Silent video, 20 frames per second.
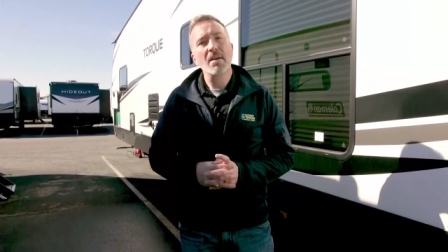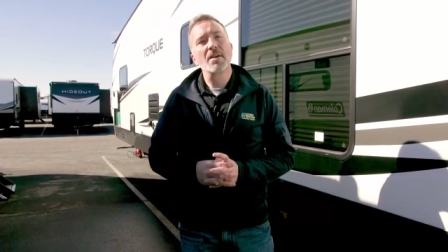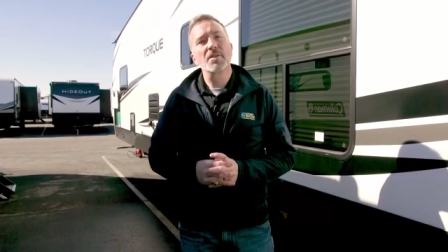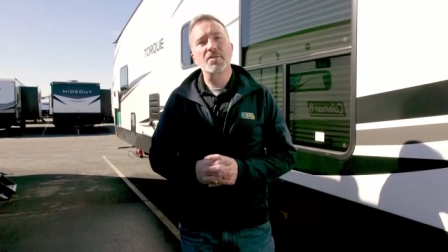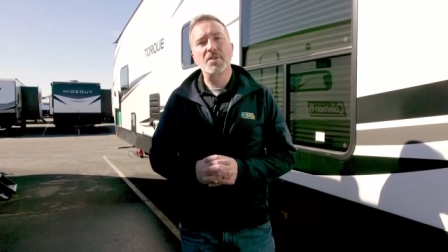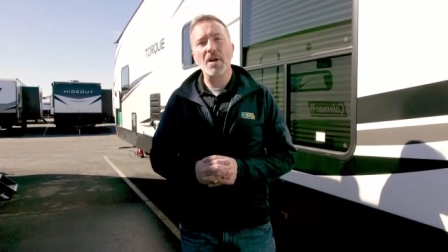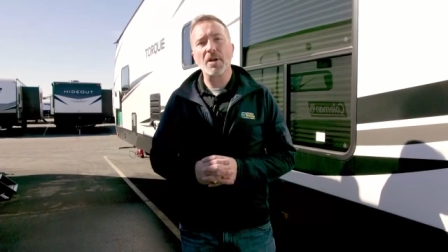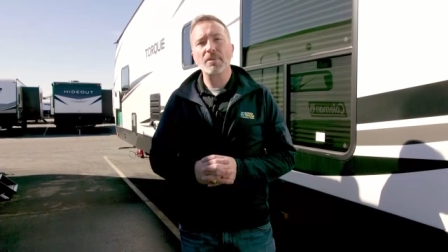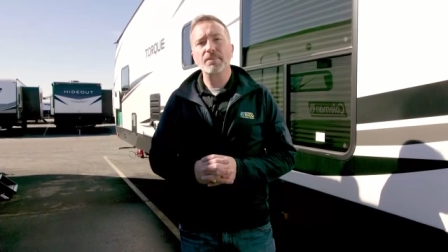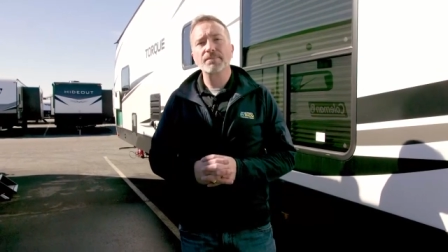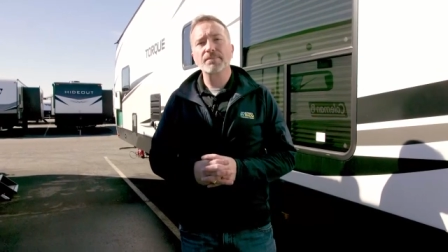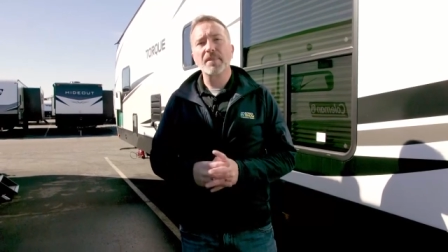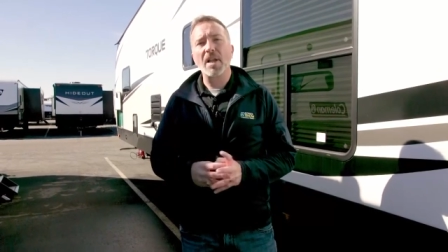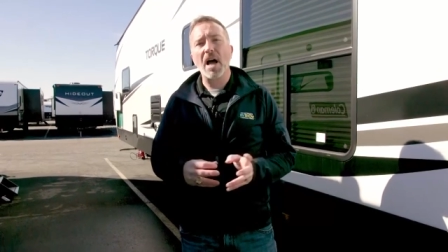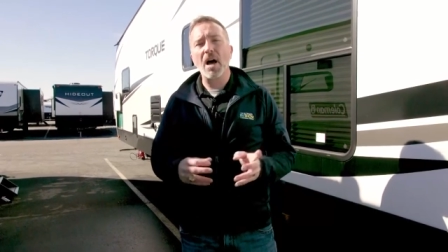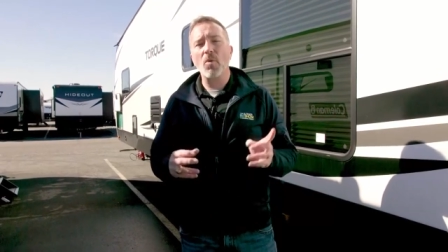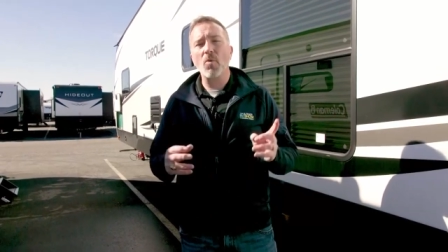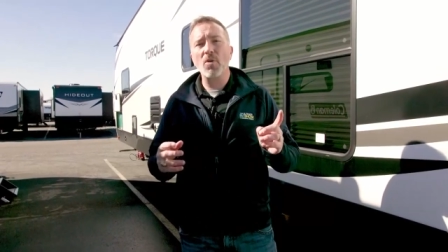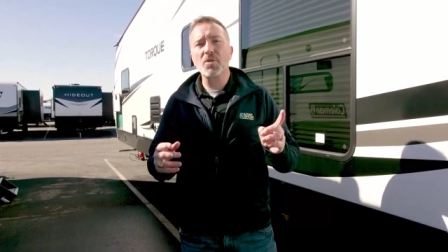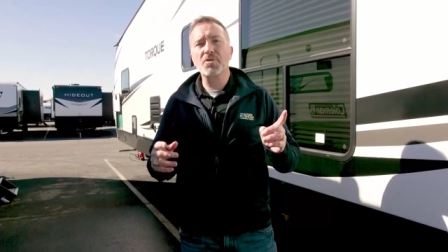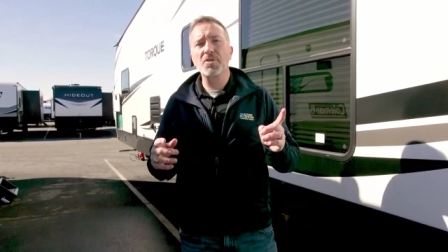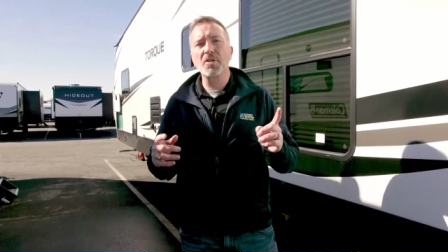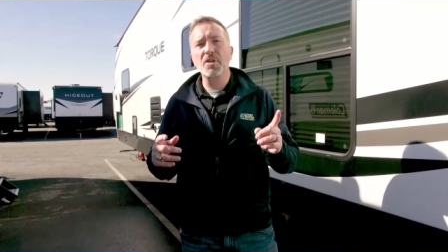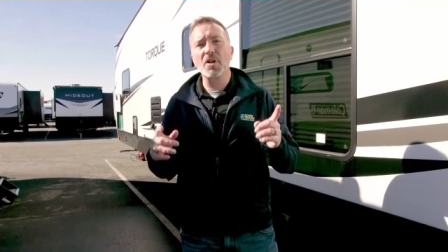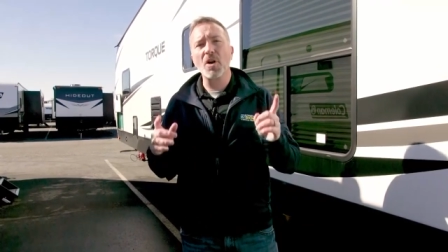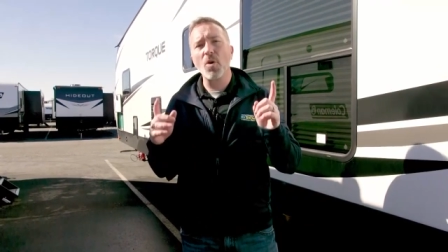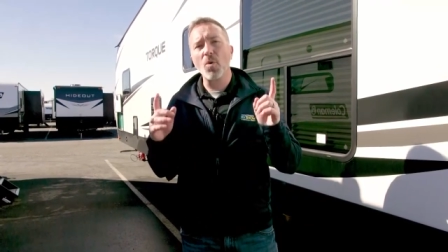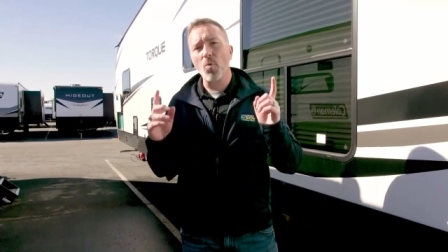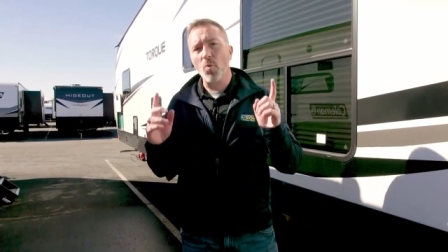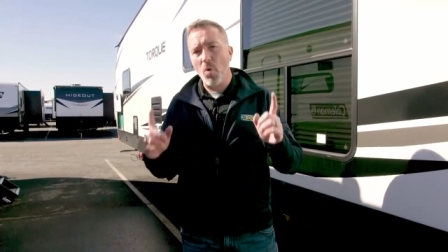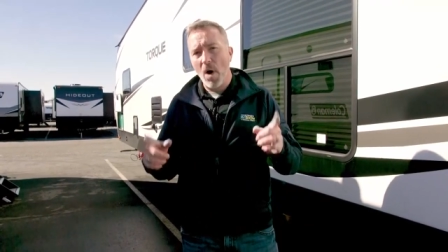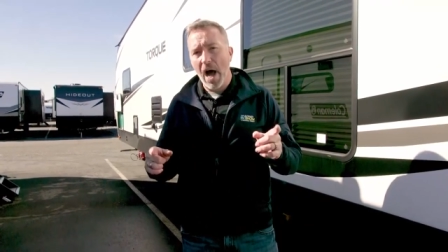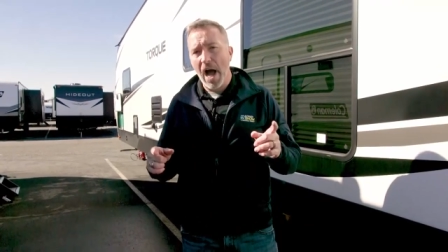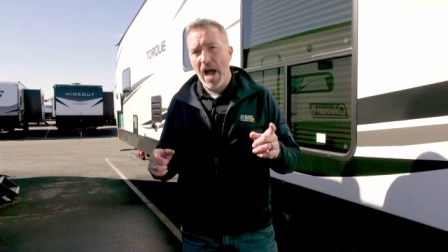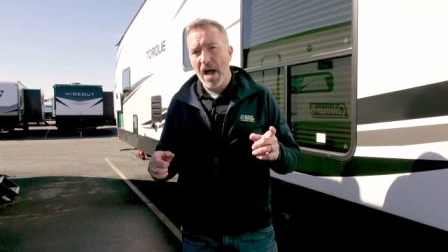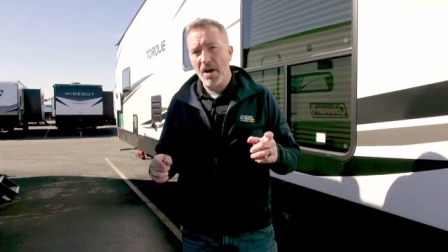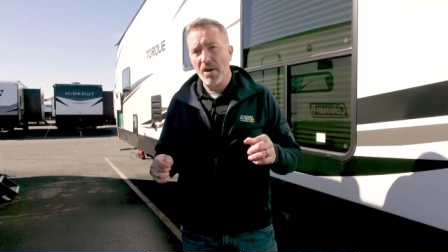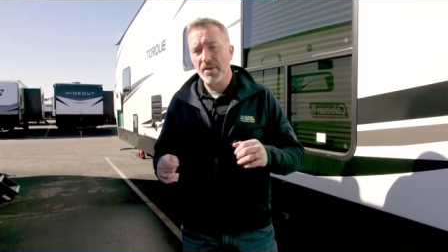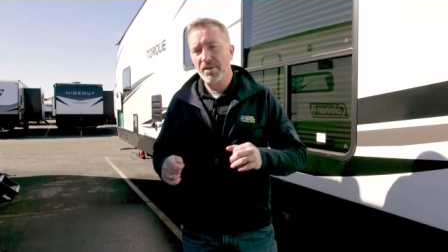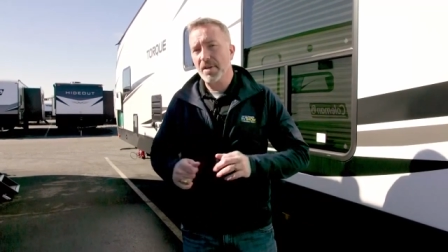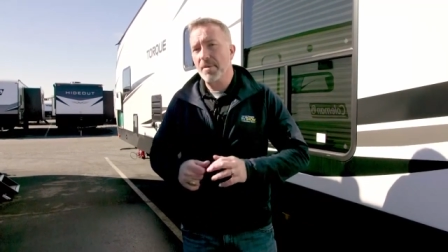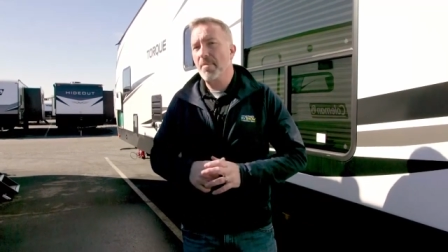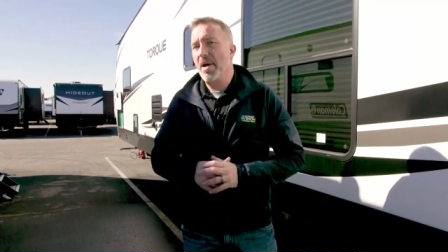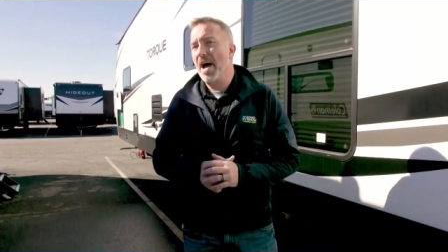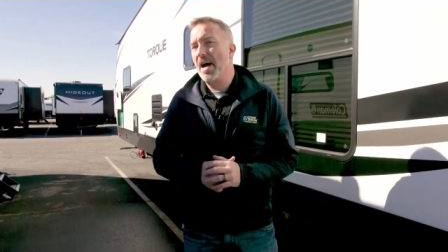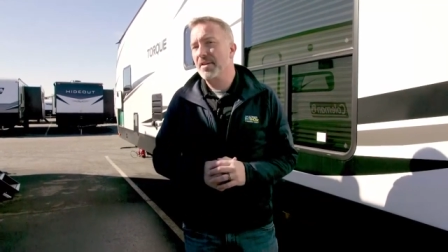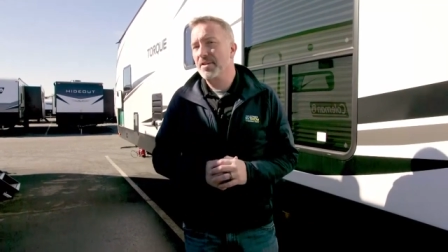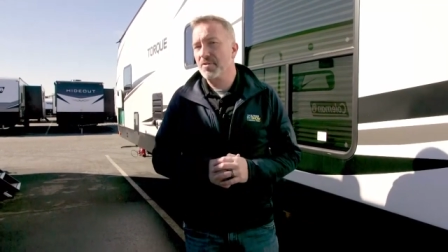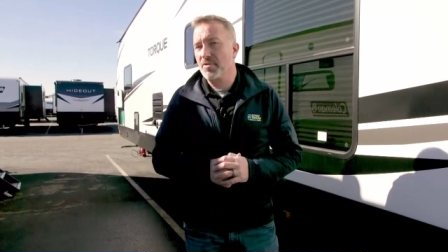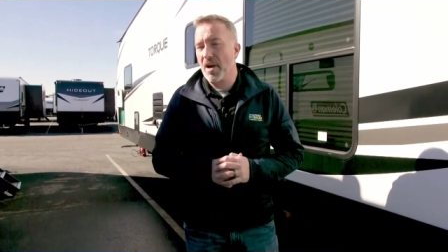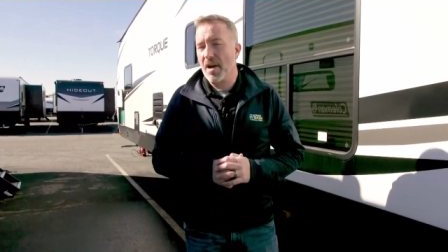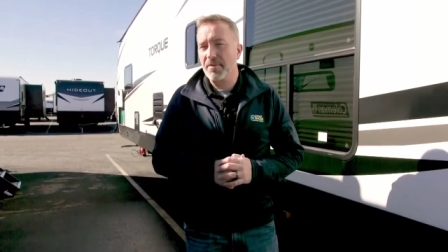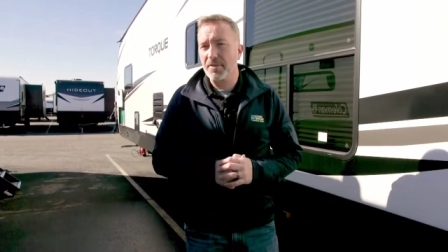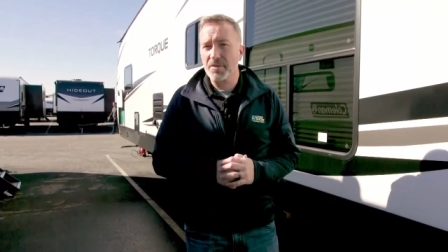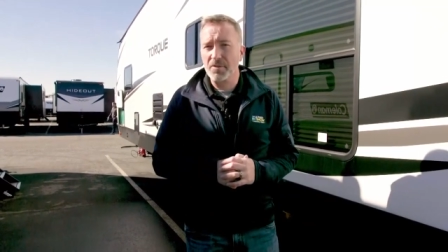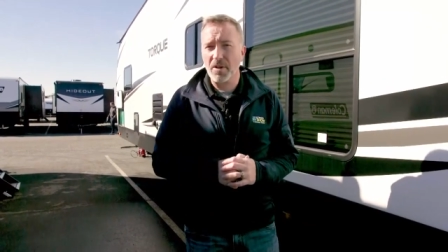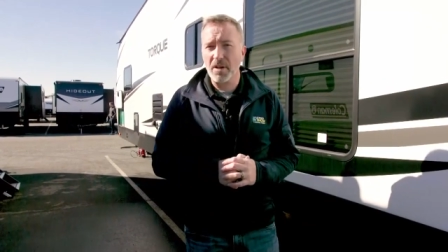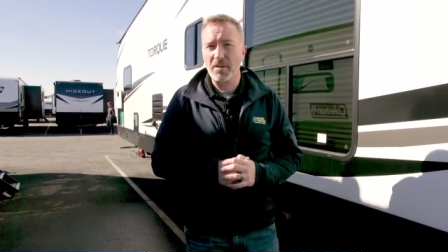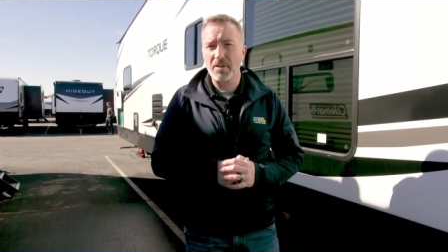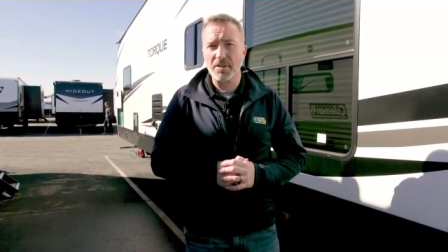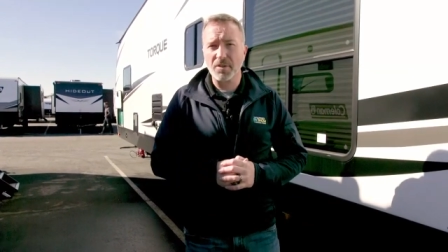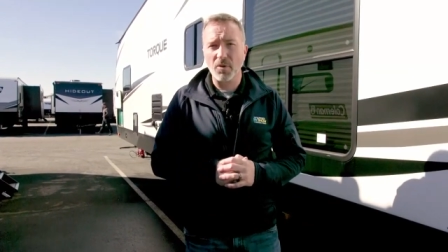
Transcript: So, I want you to go wild about Travel Trailer